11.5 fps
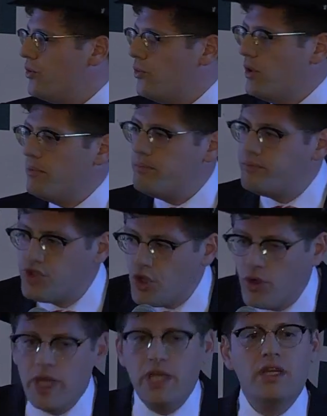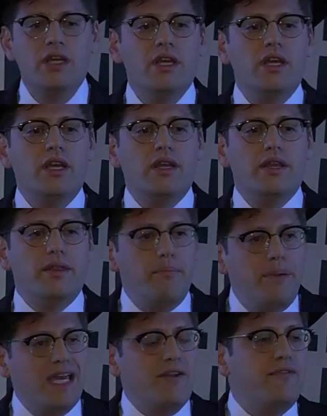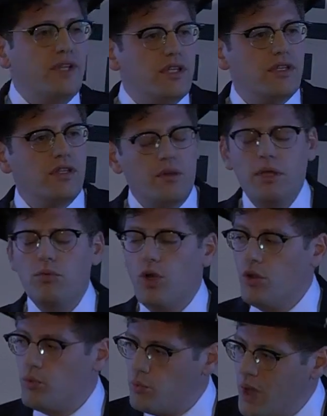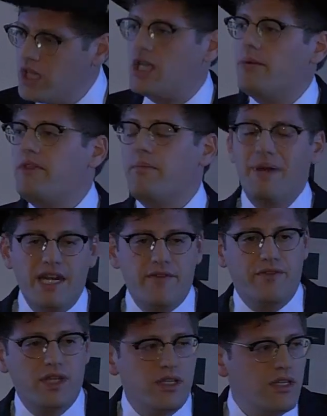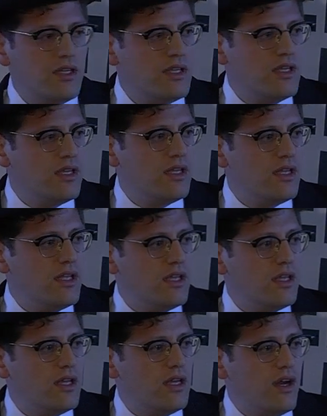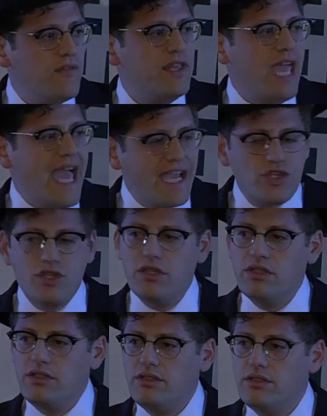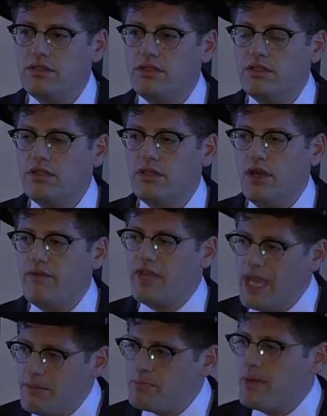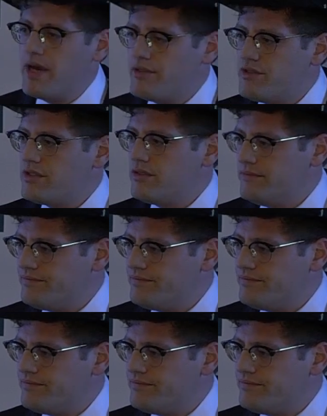will join the benefit. Will welcome the benefit of the action of Gabe's parents.